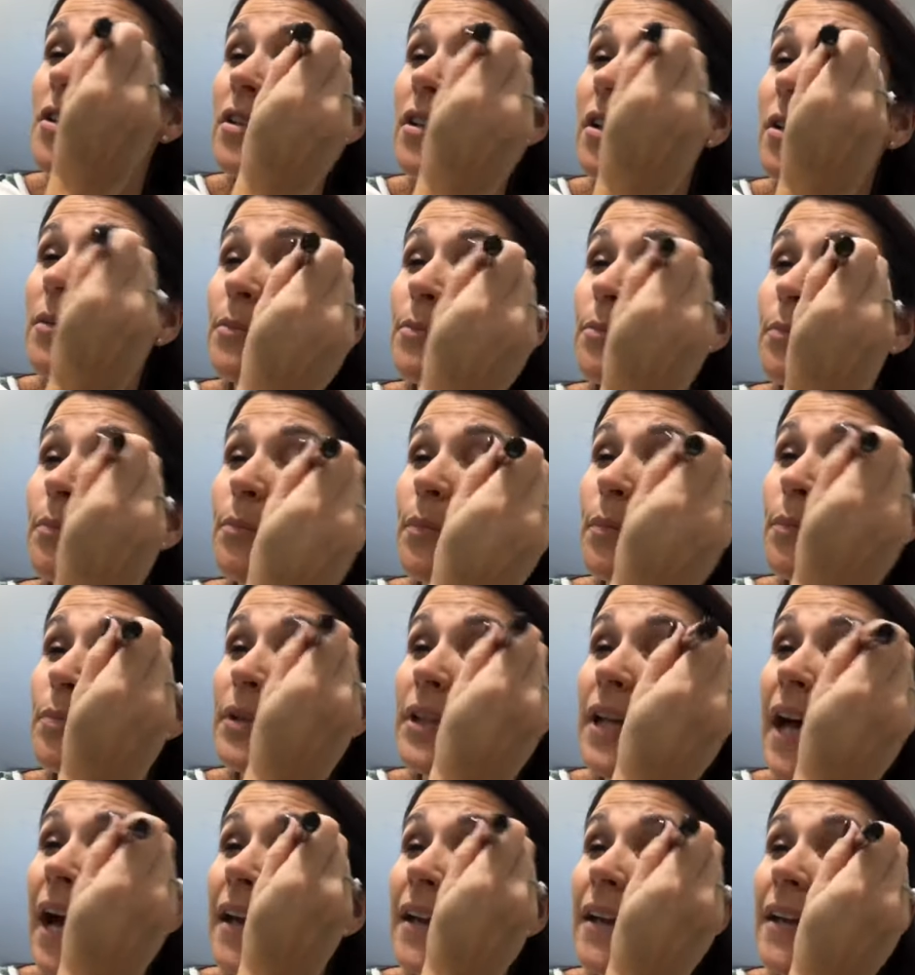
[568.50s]
going to
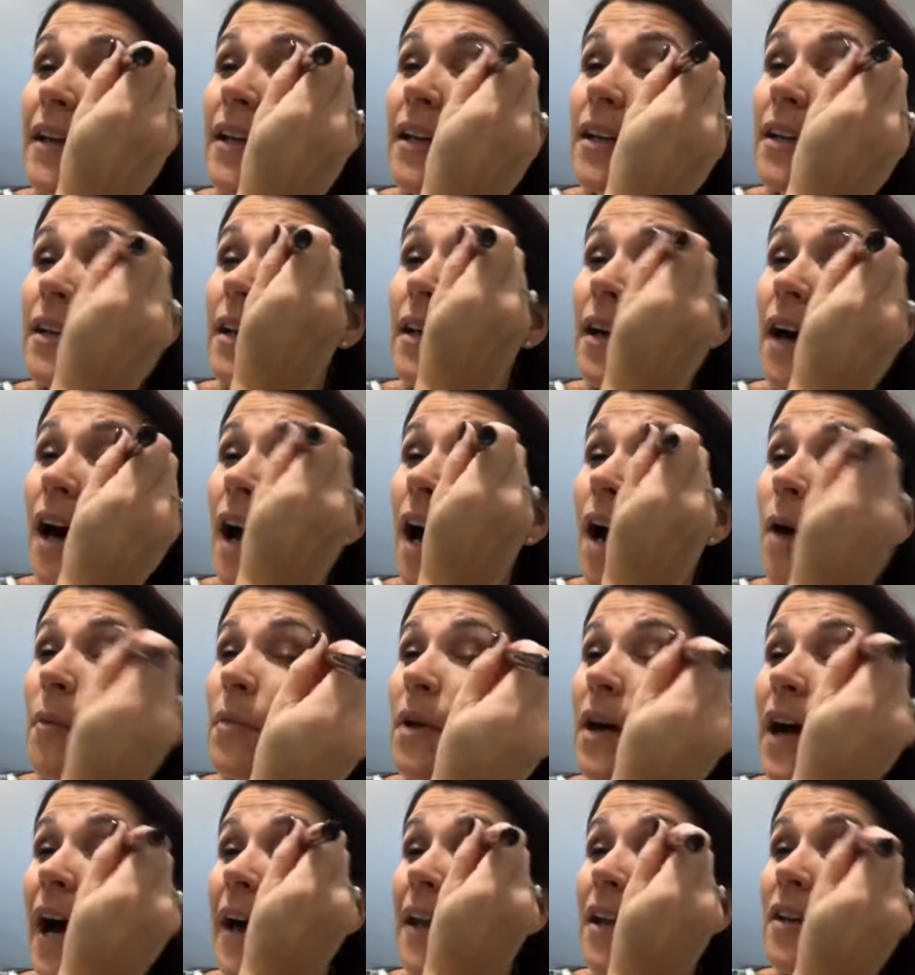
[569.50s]
blend it
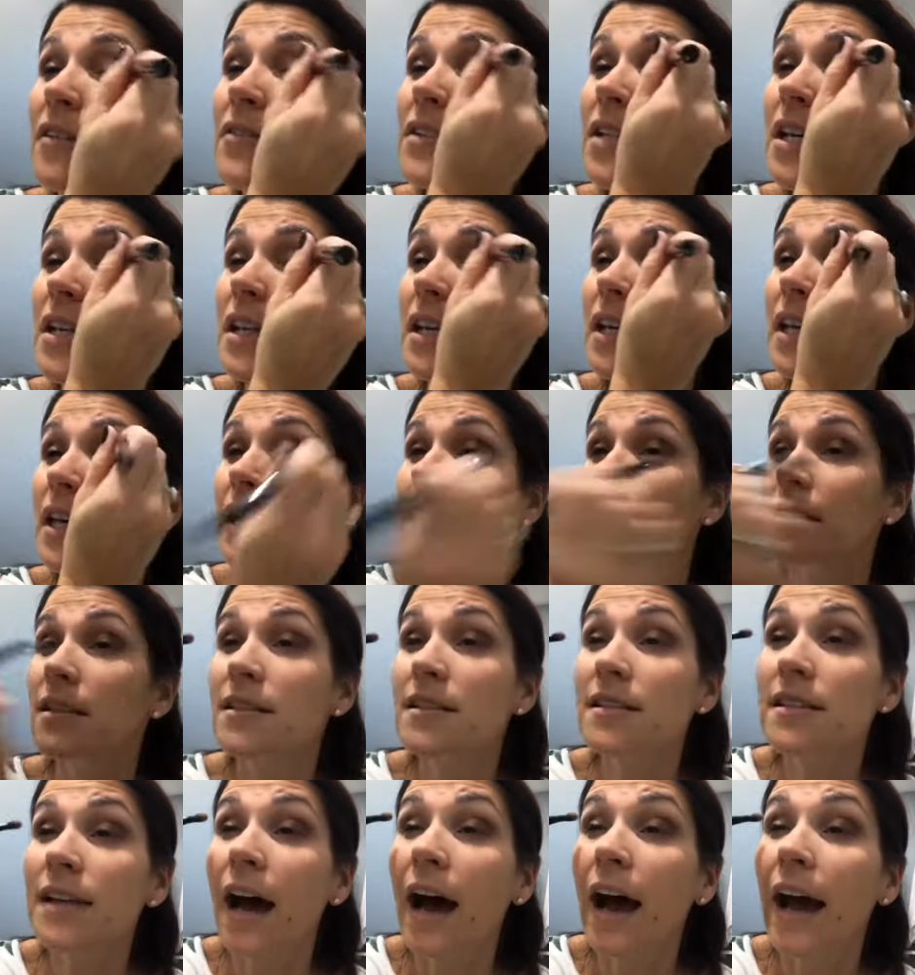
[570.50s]
kind of to the
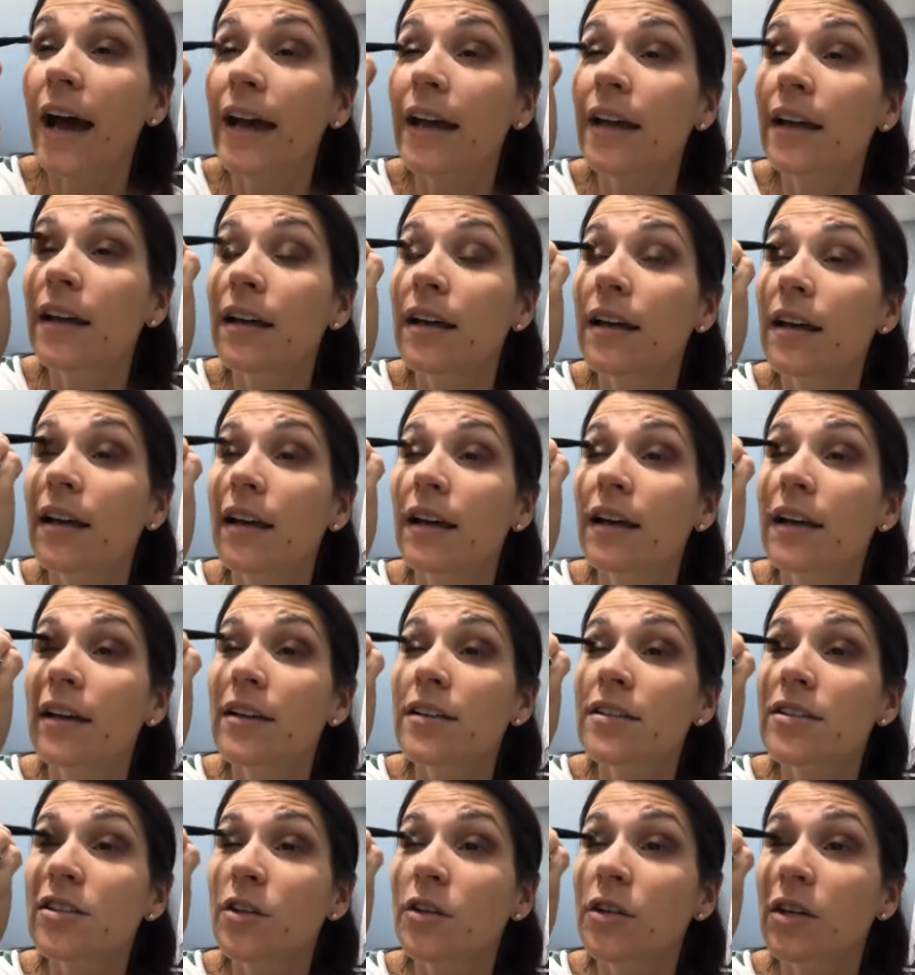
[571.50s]
inside
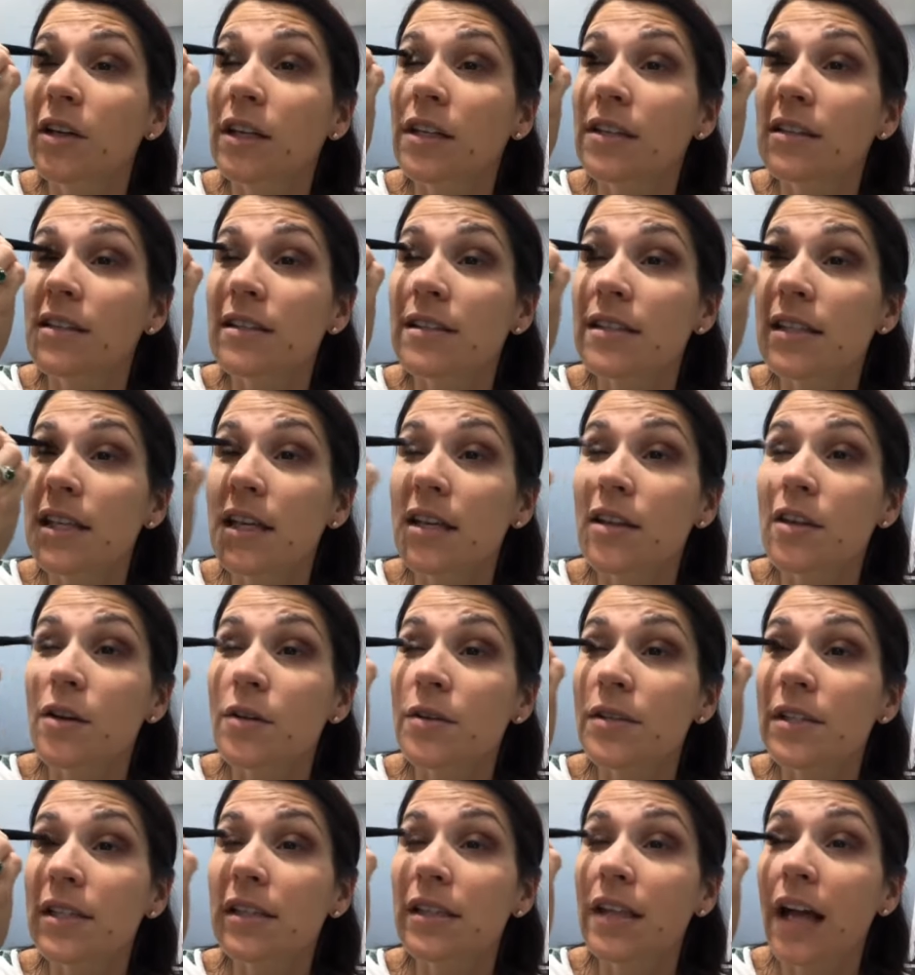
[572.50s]
so you can see
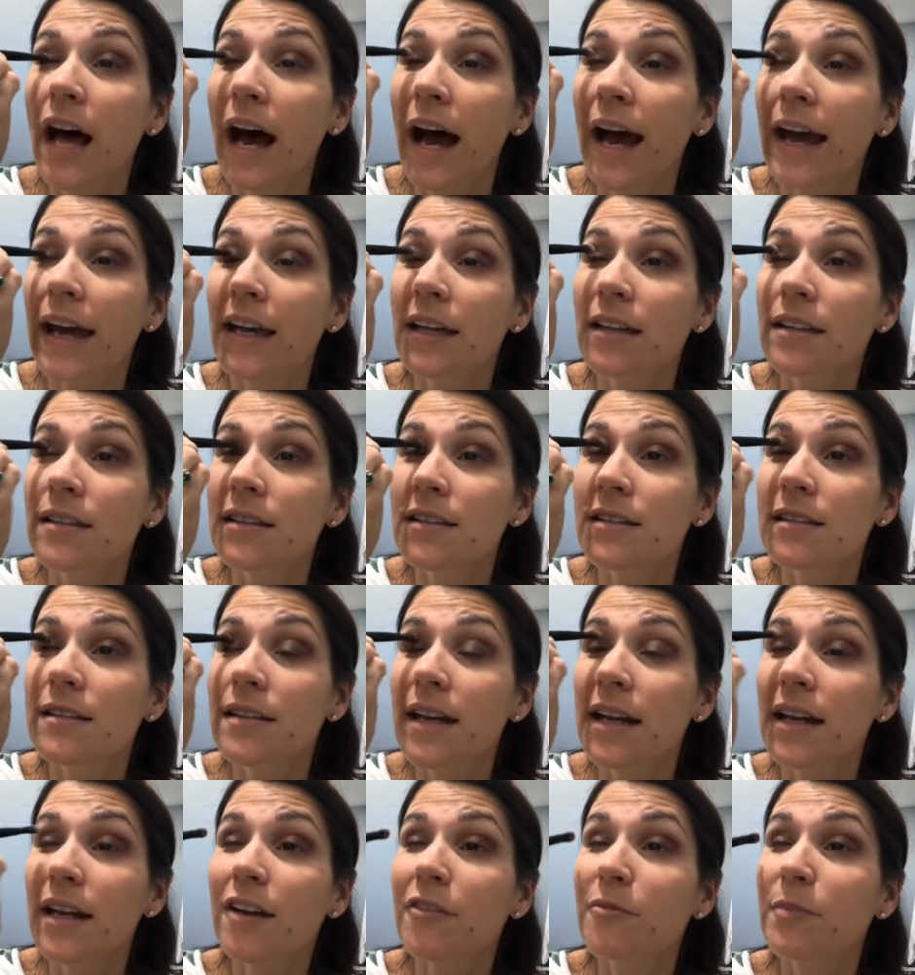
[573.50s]
those lines
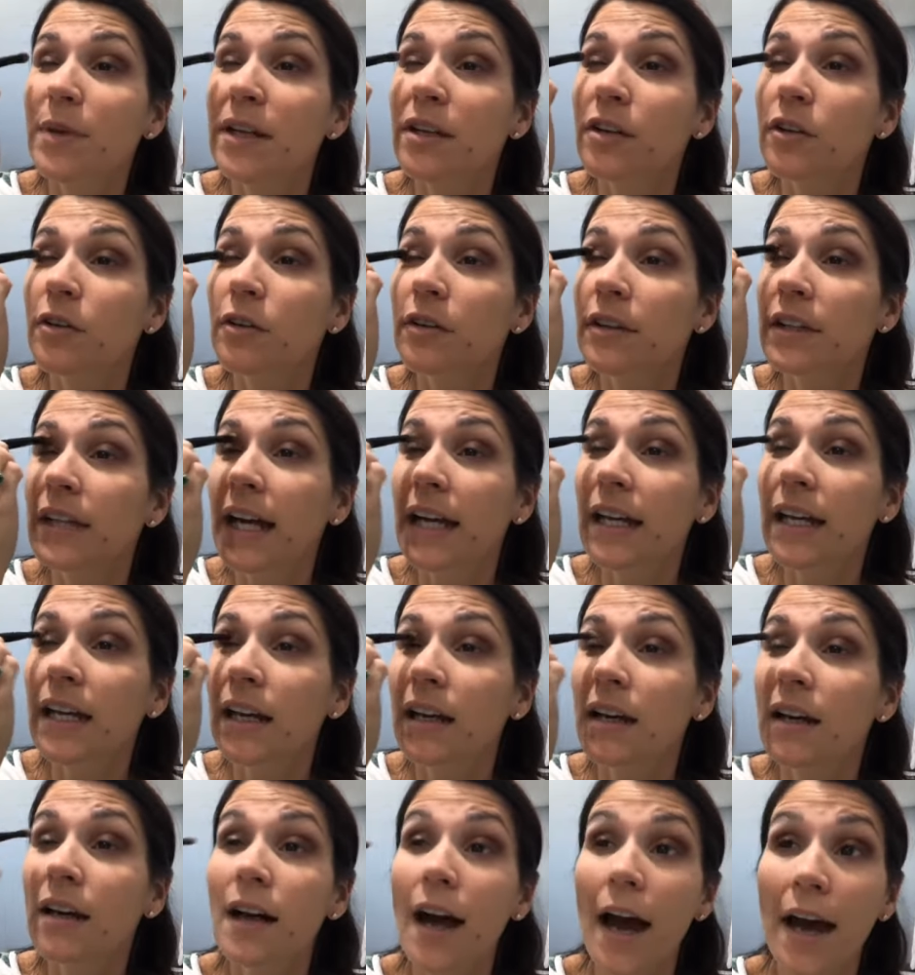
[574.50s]
that I've been
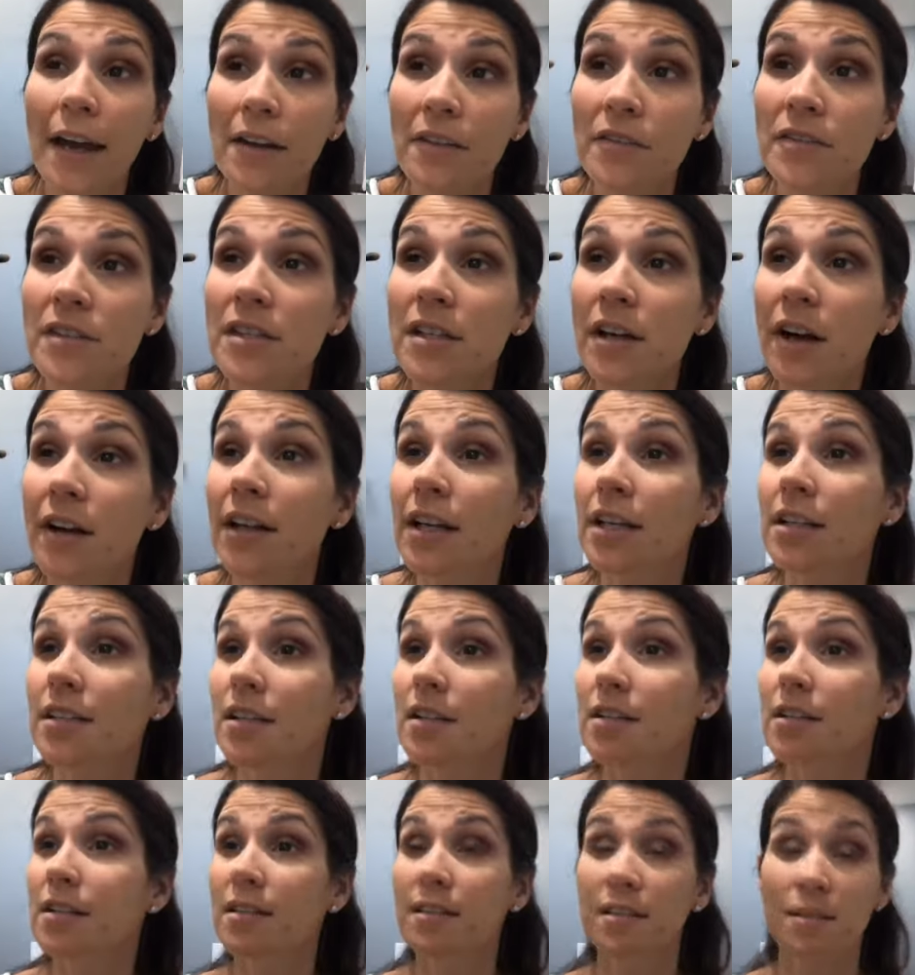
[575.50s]
creating kind of starting
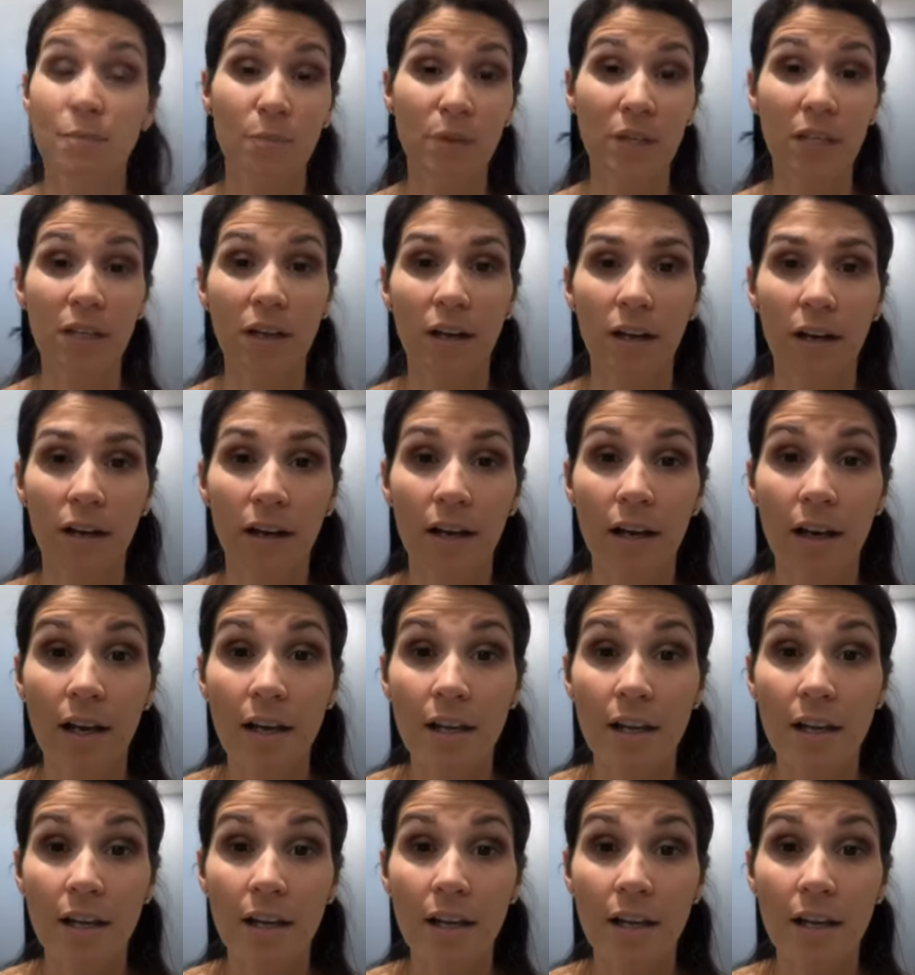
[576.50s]
to disappear.